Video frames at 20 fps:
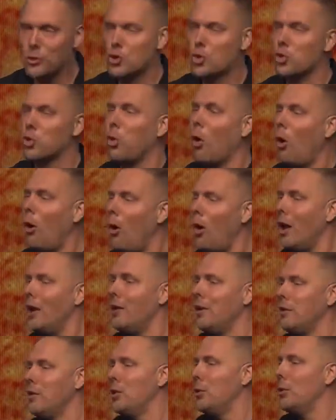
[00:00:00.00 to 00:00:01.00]

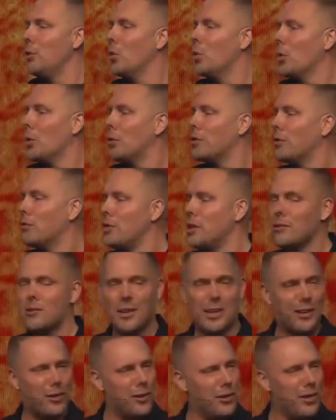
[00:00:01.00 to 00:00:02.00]
drawn to the words of
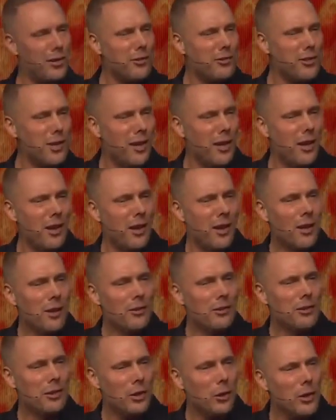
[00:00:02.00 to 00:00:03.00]
Jesus. Like, could this
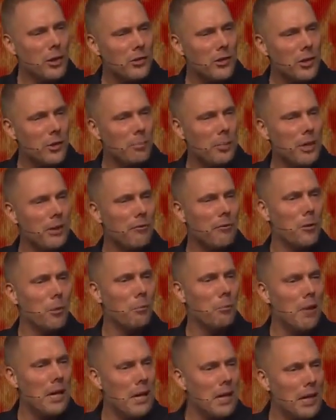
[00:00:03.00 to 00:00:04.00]
seriously be for
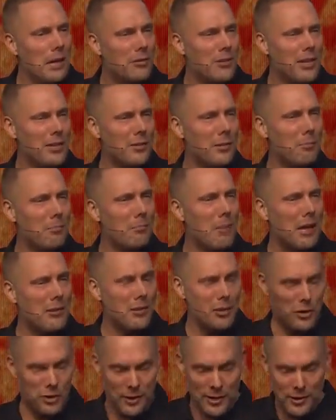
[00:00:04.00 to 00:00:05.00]
me? Is this
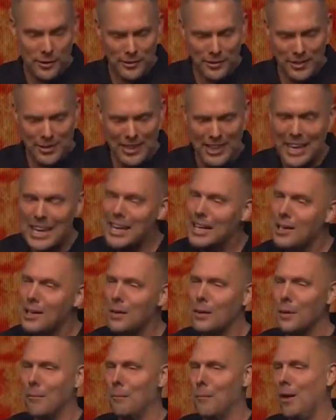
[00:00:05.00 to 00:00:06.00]
message, is this
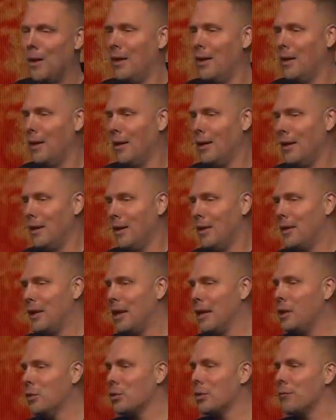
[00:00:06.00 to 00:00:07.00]
kingdom
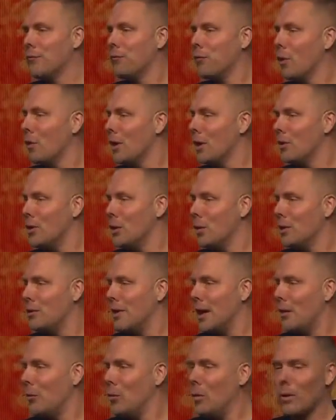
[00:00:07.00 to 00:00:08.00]
that he's referring to,
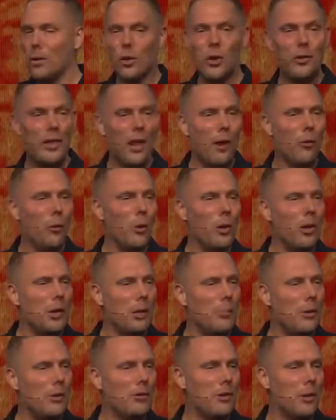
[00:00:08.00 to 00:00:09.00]
could that
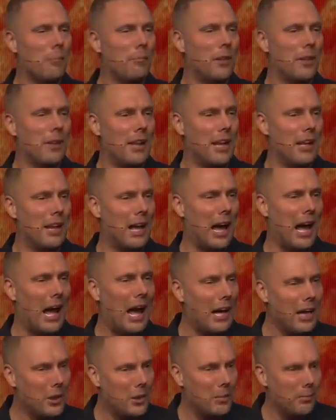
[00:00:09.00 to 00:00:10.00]
really be something that
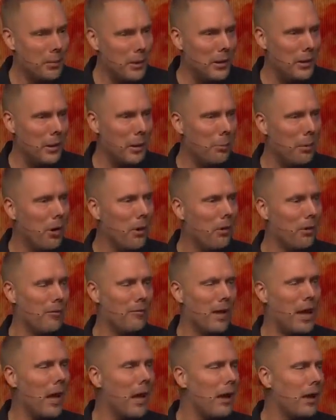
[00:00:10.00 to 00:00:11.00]
I could be a part
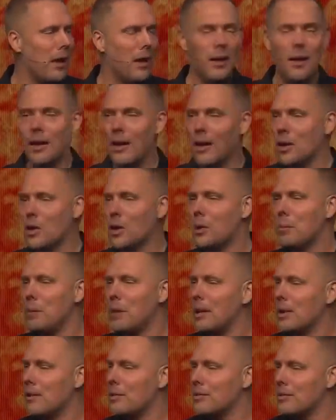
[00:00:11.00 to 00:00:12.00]
of? I could
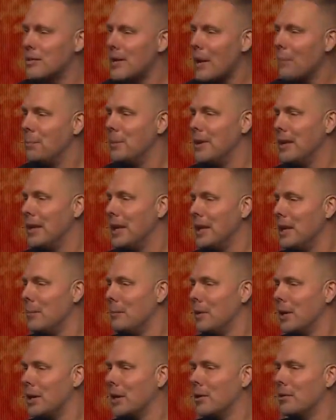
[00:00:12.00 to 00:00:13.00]
be accepted
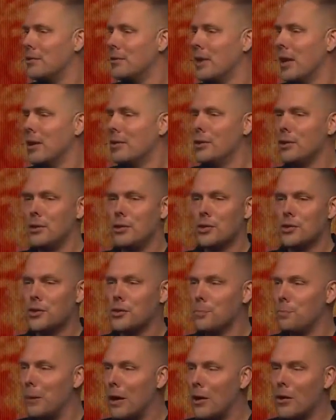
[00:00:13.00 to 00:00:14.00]
in, because the
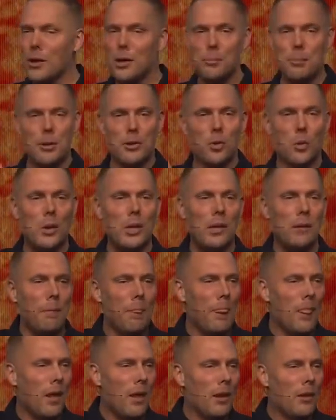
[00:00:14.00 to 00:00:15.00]
disparity between
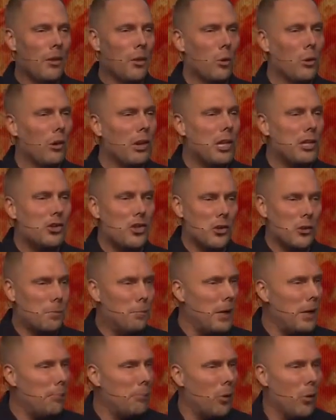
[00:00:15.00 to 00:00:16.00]
the religious
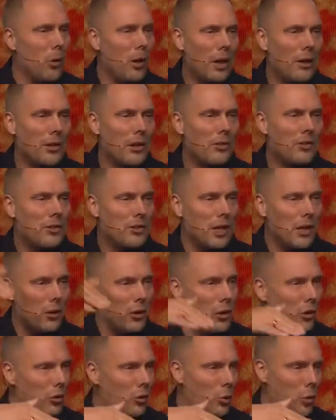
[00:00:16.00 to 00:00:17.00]
people and the
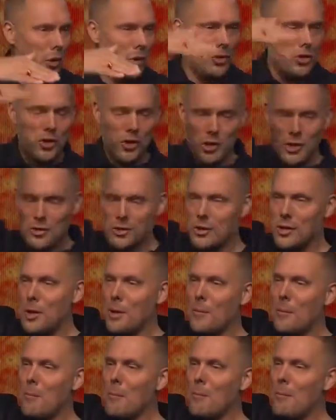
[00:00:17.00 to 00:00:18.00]
sinners was just
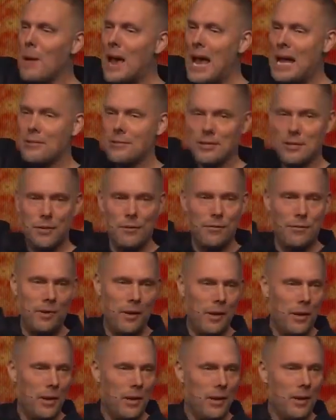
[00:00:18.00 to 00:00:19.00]
massive
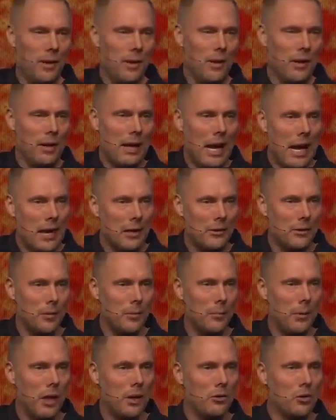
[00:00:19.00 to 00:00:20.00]

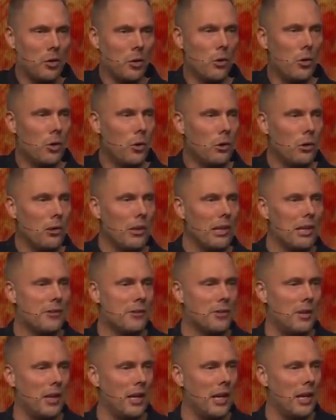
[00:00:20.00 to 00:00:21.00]
chasm. And so they're
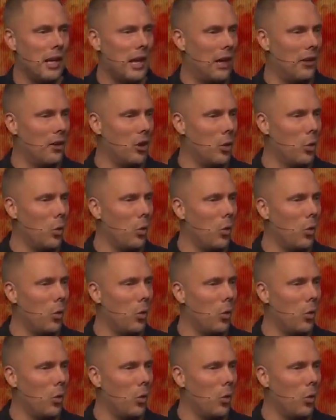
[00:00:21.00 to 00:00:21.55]
listening, and they're